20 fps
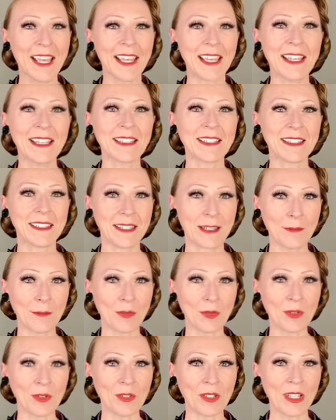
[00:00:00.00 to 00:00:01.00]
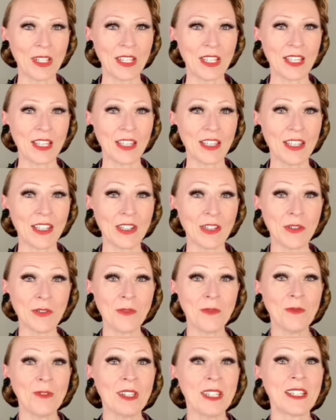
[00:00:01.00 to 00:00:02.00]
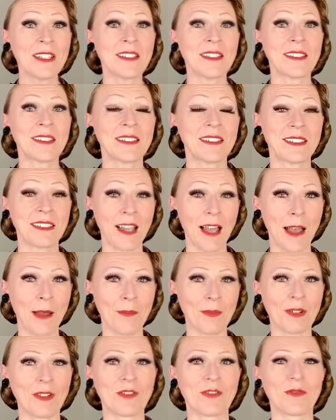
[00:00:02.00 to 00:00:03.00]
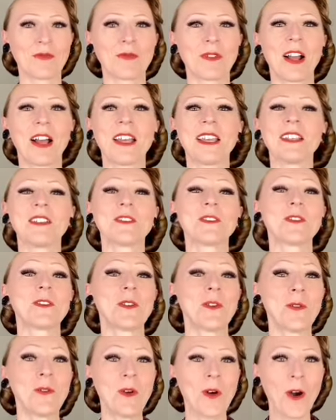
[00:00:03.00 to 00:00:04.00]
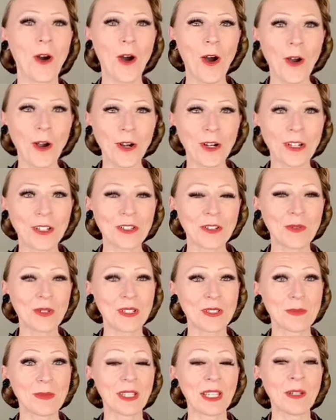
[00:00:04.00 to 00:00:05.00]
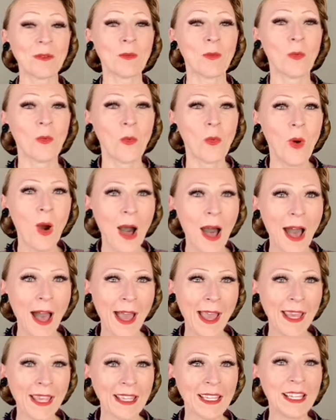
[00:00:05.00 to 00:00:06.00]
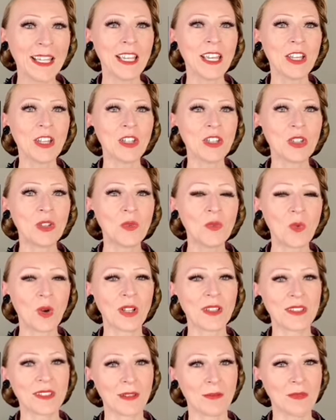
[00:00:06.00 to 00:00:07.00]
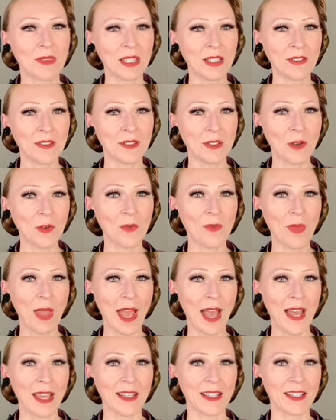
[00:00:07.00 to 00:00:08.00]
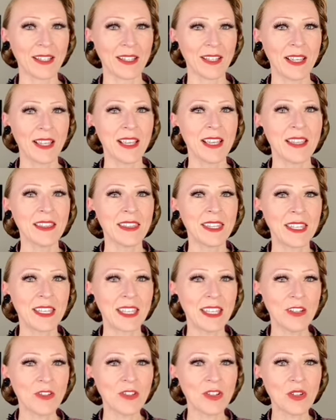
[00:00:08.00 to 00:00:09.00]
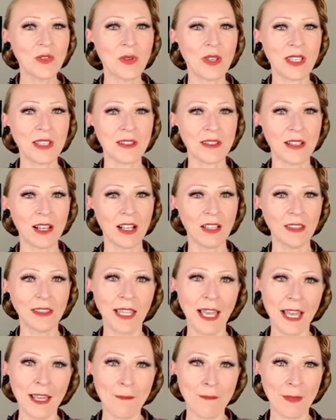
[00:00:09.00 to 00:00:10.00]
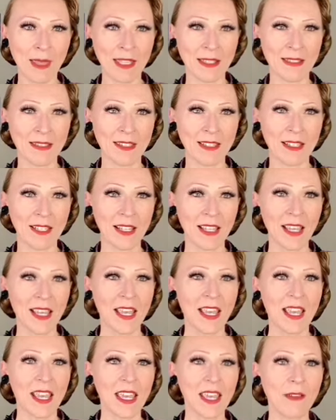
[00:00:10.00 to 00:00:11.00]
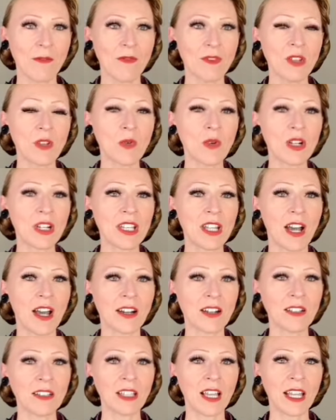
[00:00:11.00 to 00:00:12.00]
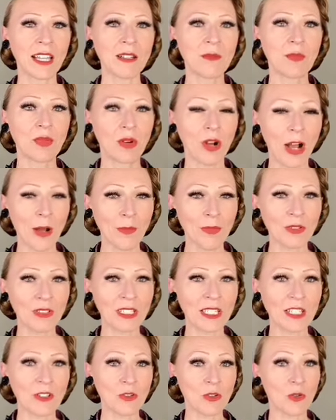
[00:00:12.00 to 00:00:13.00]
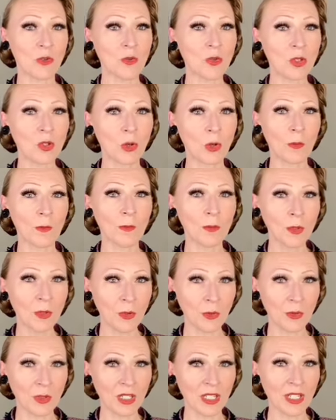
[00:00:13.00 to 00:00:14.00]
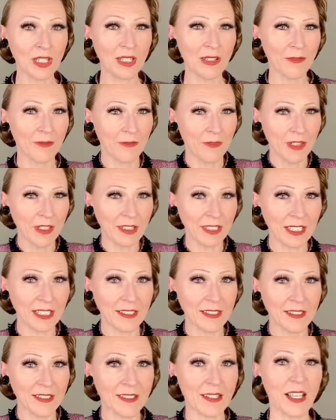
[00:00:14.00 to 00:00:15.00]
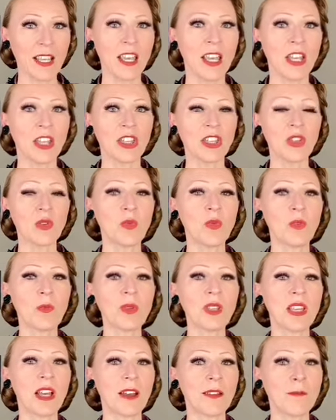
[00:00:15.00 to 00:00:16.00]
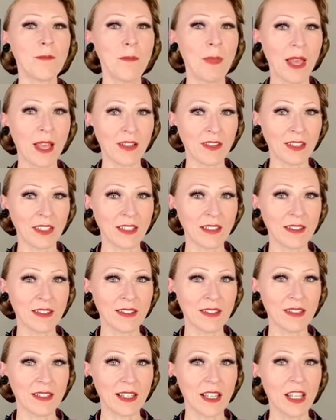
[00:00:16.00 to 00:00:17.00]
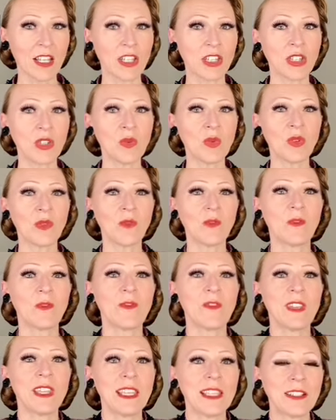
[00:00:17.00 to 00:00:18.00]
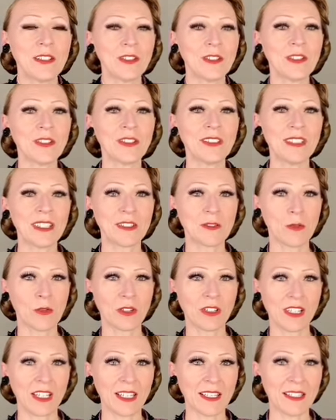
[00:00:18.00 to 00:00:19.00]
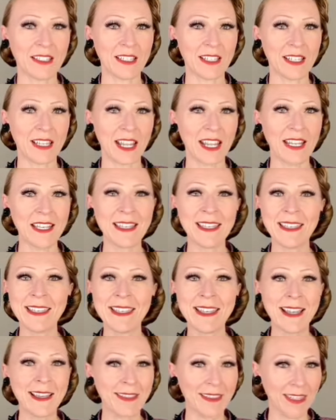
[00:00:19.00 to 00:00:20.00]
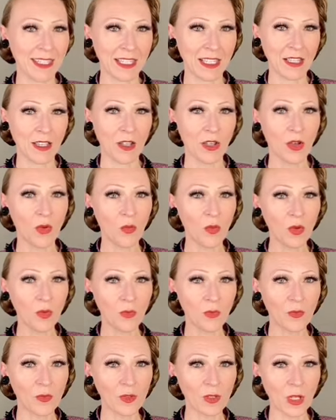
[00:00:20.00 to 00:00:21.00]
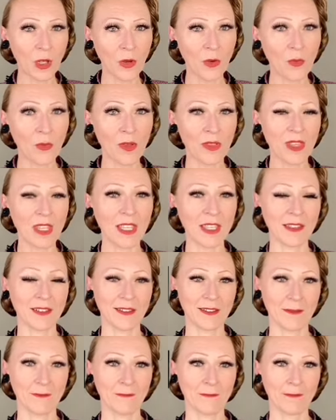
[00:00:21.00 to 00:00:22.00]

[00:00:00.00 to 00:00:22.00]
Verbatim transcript: It's simple. You need to stop trying so hard to explain why you want something so bad. The issue is alignment. If you are not aligned properly to your mood, feelings, you will be unbalanced, you will feel disoriented, and nothing will flow with ease.